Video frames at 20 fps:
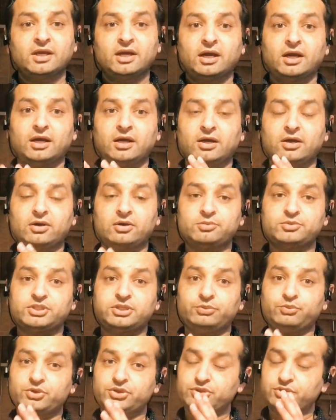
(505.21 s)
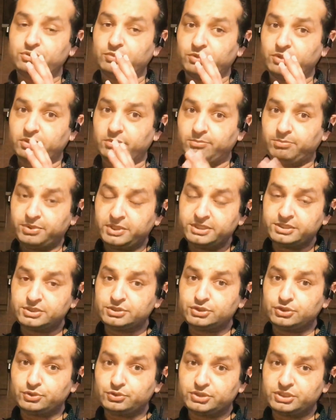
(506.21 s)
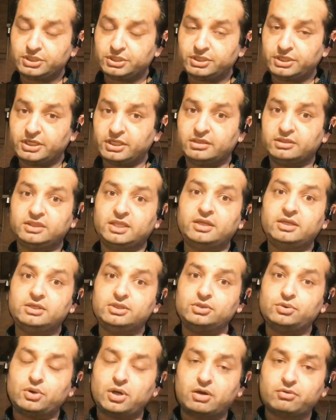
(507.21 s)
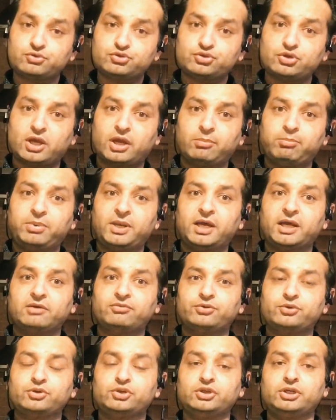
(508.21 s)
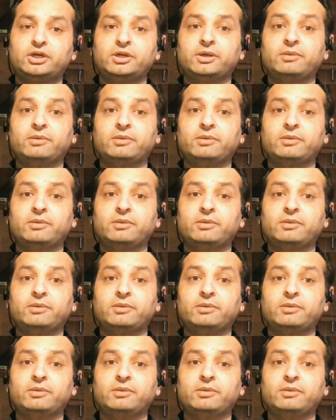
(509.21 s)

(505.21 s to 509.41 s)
obviously once you've completed your degree, then you have to apply for the